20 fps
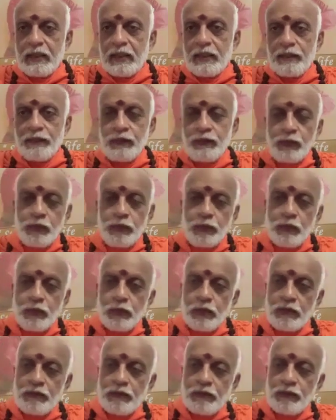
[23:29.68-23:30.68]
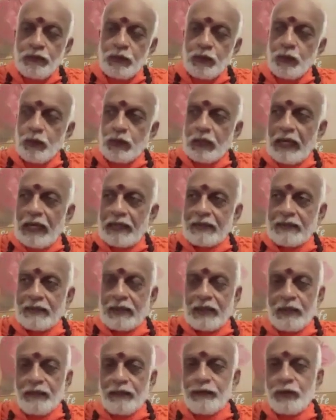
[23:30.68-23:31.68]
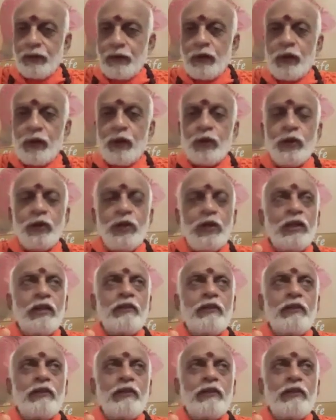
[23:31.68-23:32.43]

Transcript: If you look at, if you know,